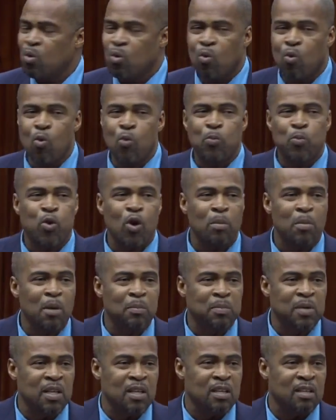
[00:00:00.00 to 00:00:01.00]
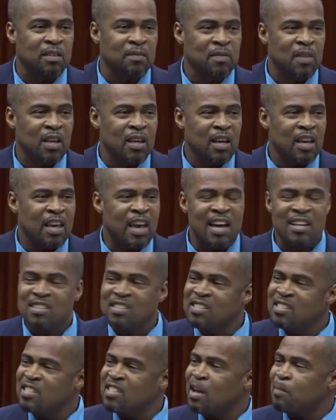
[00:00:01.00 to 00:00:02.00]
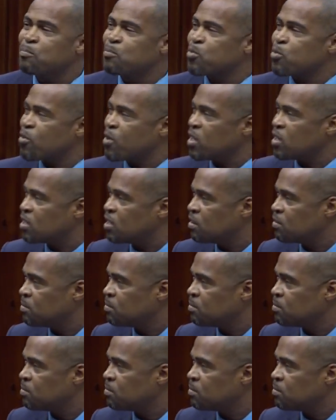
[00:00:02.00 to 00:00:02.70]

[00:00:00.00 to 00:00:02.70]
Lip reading: who probably can separate